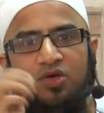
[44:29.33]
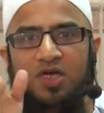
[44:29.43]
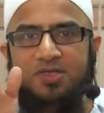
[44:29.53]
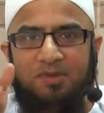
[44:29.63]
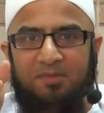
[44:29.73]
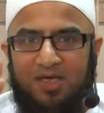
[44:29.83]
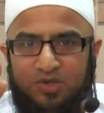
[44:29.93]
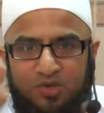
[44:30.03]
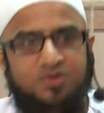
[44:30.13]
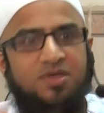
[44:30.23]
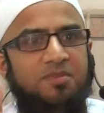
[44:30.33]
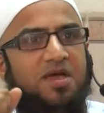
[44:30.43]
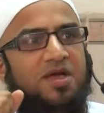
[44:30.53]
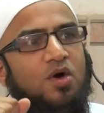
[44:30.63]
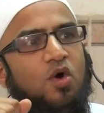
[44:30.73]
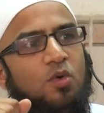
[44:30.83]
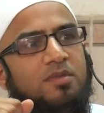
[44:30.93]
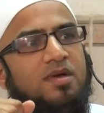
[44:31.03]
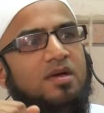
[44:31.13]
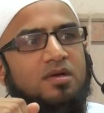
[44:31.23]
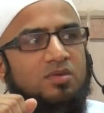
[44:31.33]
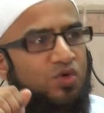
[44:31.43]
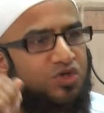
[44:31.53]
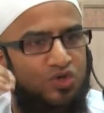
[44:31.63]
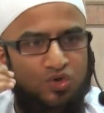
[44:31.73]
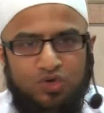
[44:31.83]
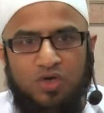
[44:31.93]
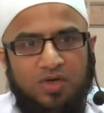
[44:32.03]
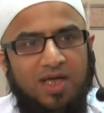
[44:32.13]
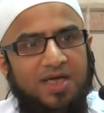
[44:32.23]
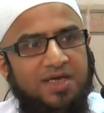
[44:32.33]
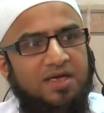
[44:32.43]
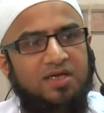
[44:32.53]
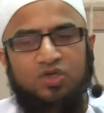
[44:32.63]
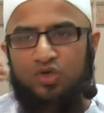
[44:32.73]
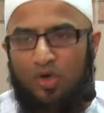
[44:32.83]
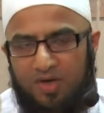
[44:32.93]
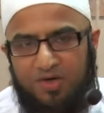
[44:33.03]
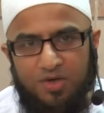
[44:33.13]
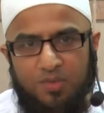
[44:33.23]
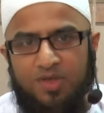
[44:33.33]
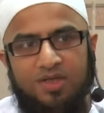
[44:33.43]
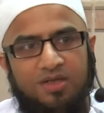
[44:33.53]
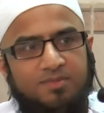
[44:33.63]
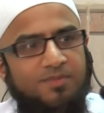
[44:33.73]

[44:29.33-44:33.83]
Your husband might do something at home which you don't like, you don't agree with.